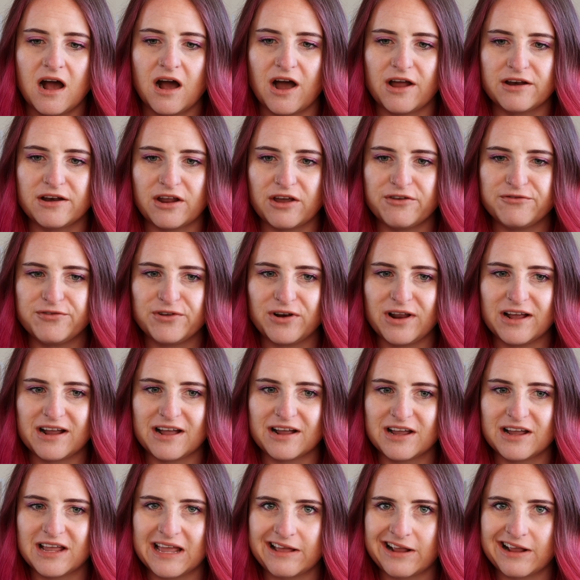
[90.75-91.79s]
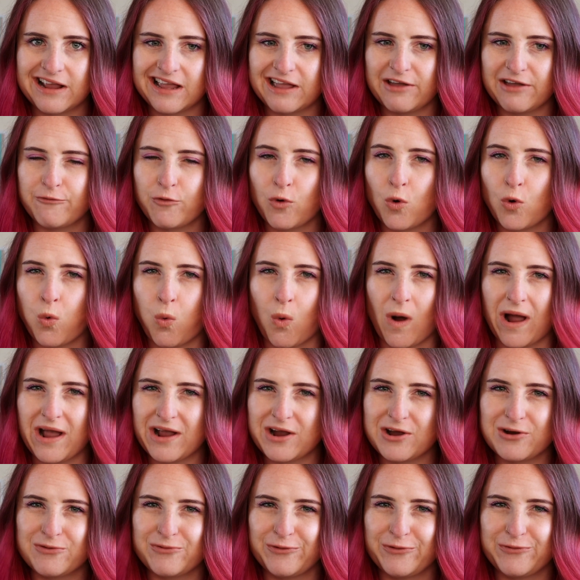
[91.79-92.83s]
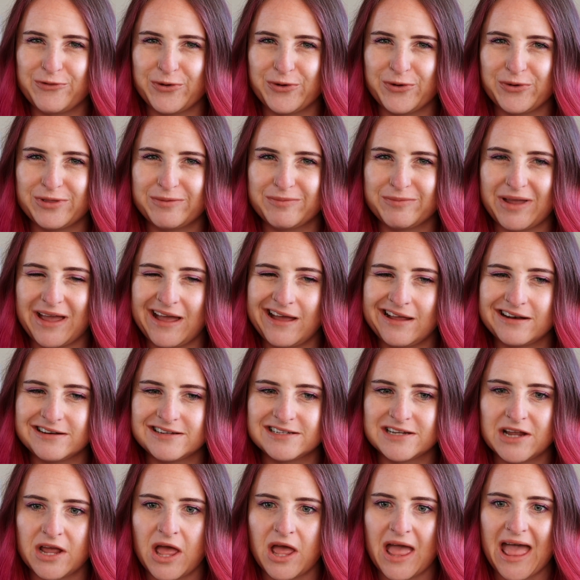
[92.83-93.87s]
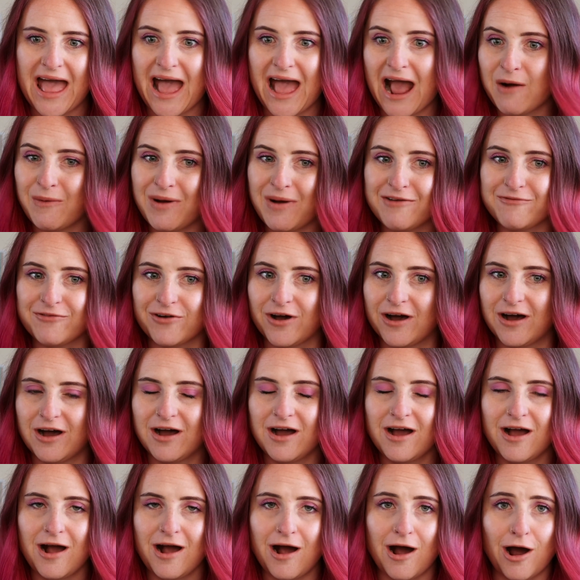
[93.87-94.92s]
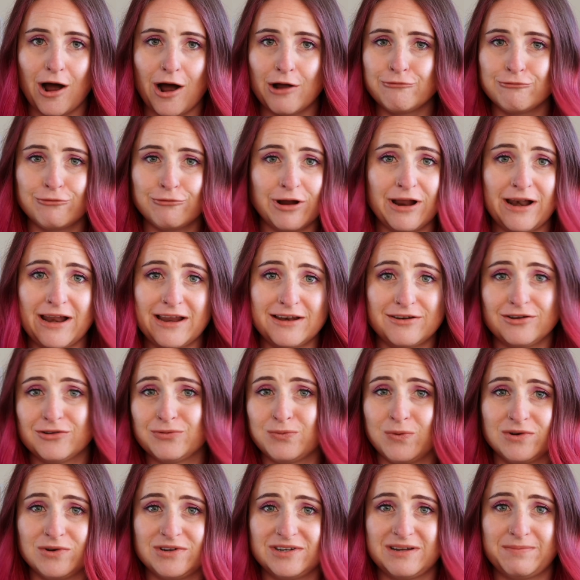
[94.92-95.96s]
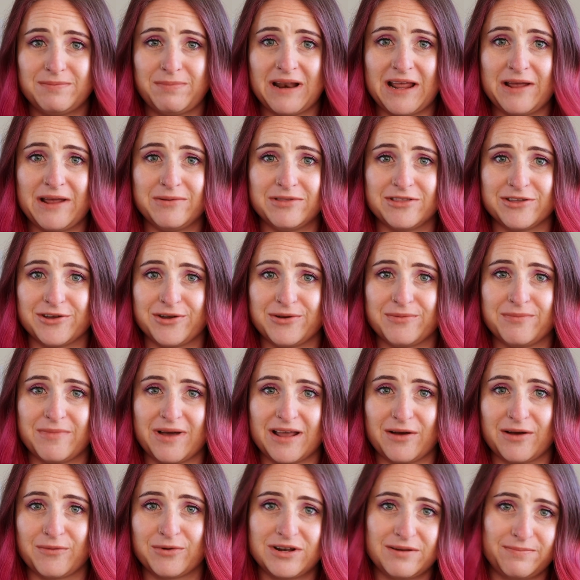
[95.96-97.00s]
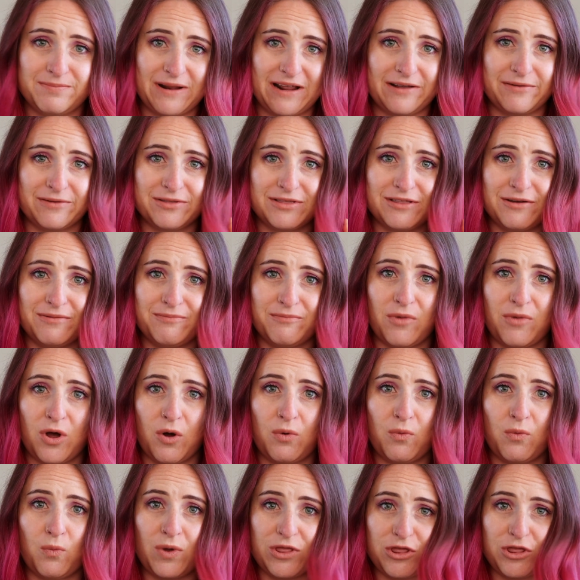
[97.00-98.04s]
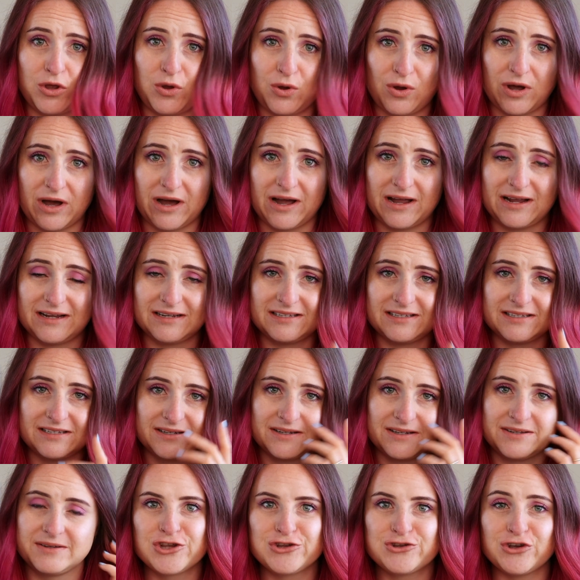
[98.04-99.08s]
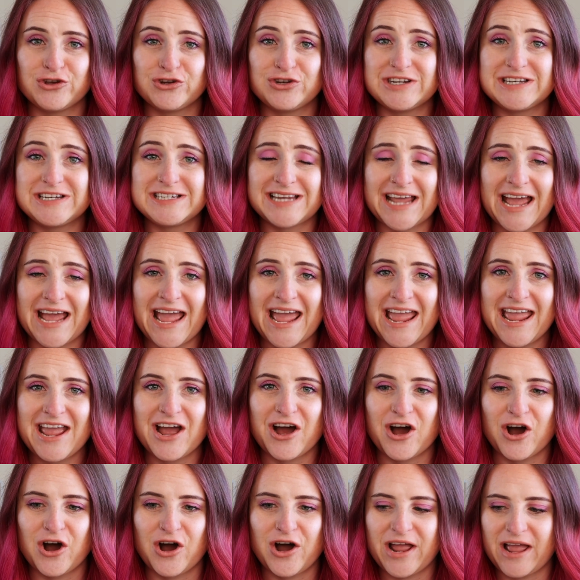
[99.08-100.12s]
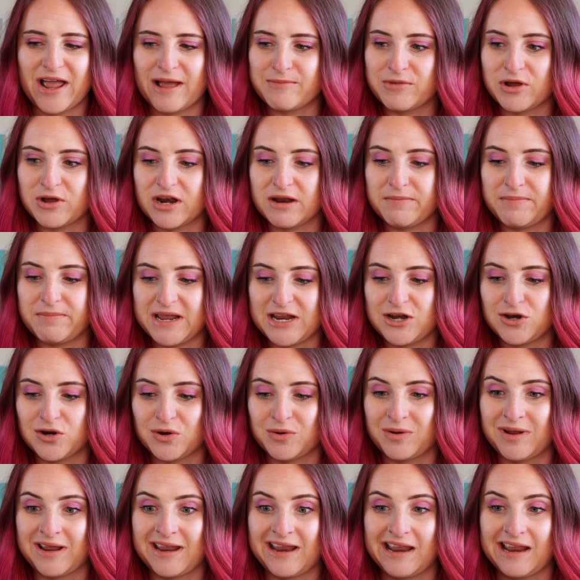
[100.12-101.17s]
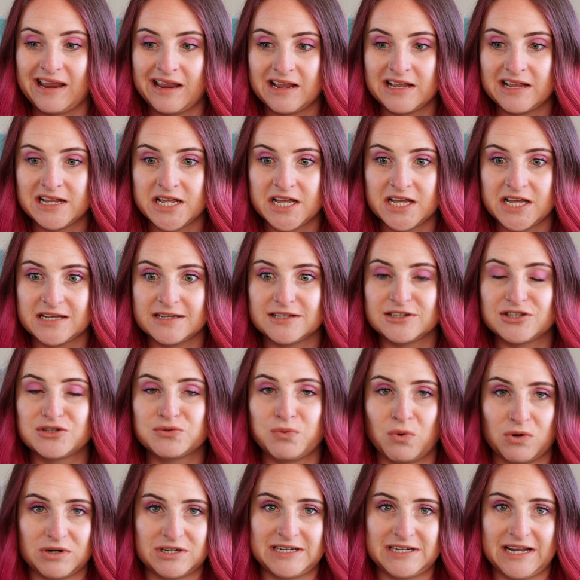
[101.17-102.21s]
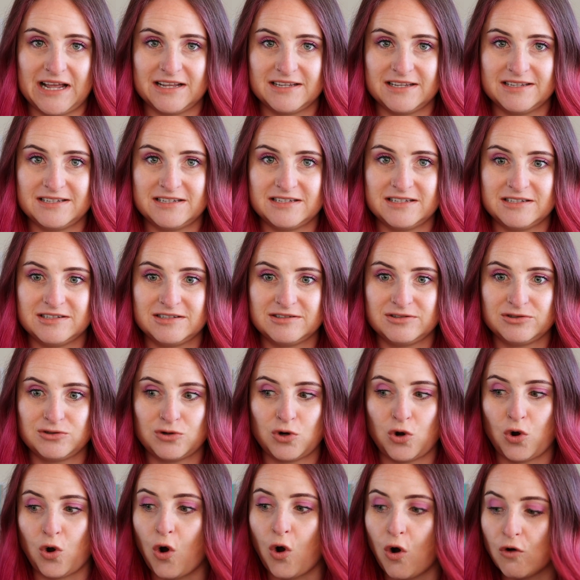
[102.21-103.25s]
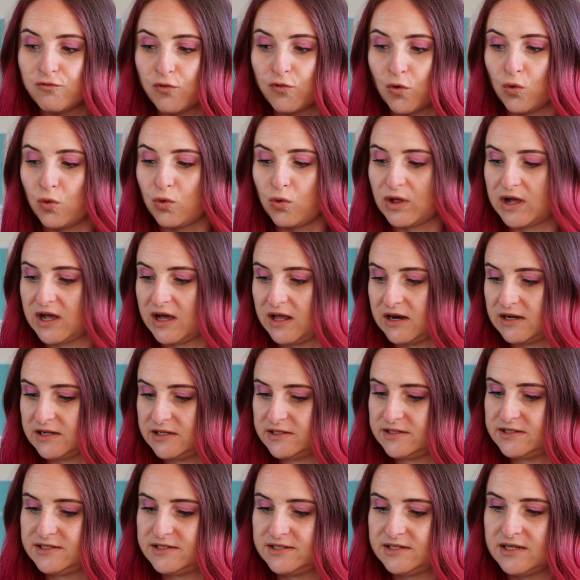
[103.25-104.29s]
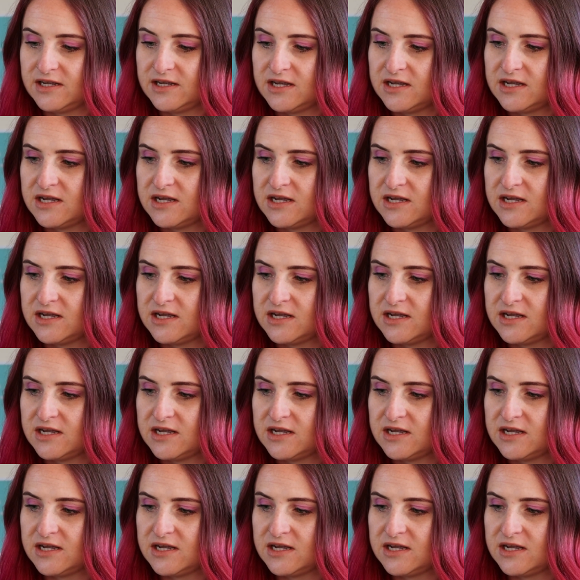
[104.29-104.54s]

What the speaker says: I don't feel like I could give quite a good review on them yet. However, I really just wanted to play with them and I want to play with them with you guys. So today I am going to be doing a swatch test of all the colours.